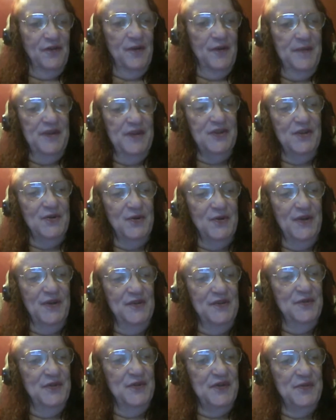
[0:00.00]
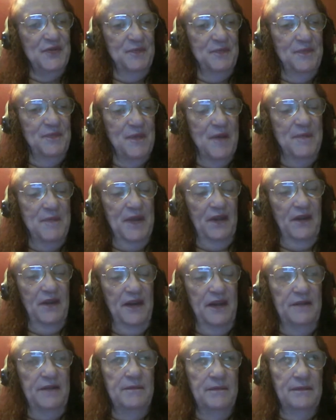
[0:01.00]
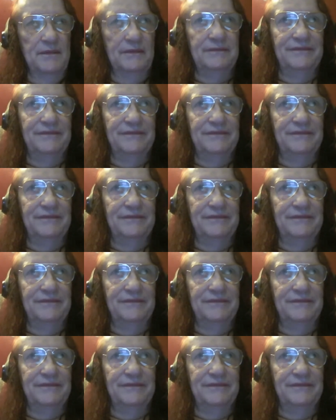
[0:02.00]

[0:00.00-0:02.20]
each according to his ability,